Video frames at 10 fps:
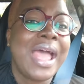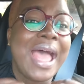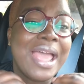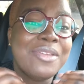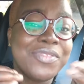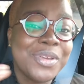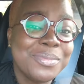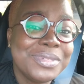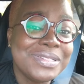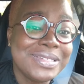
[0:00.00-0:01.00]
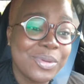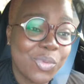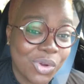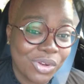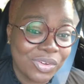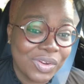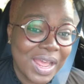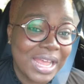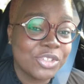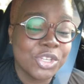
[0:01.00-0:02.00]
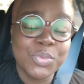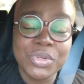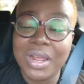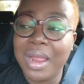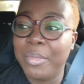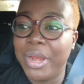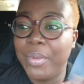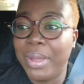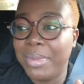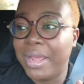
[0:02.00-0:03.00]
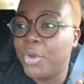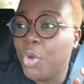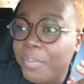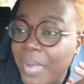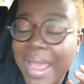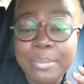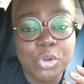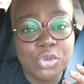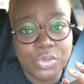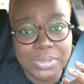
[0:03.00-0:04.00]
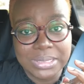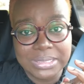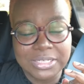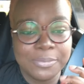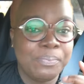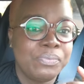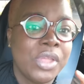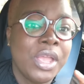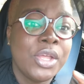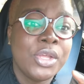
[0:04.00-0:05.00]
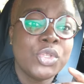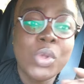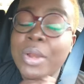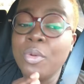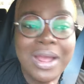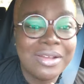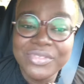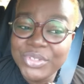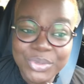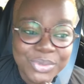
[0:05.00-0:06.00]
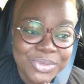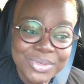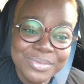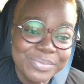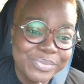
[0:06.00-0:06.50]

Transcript: I filmed day one and just put the camera away. I'm like, nope, I'm not doing this. So I don't have videos.